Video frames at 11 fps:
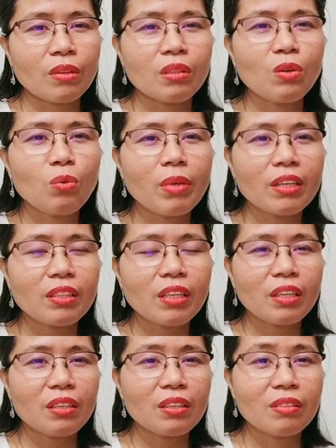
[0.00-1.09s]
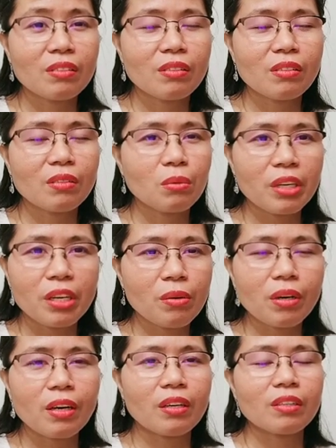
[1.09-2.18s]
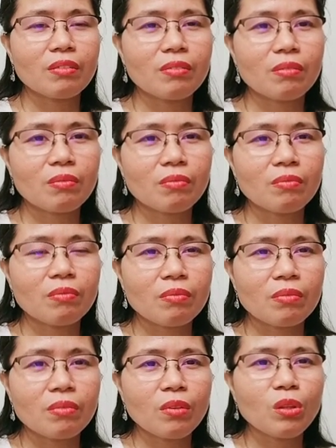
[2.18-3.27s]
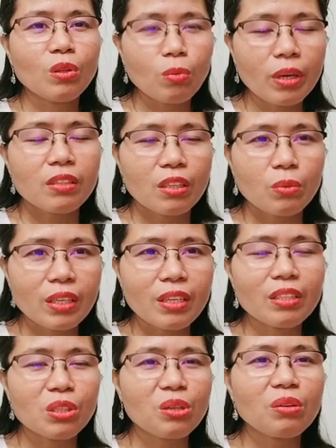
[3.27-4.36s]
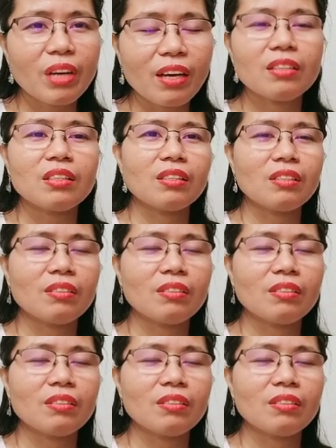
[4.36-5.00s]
No matter where you are, no matter what is your race,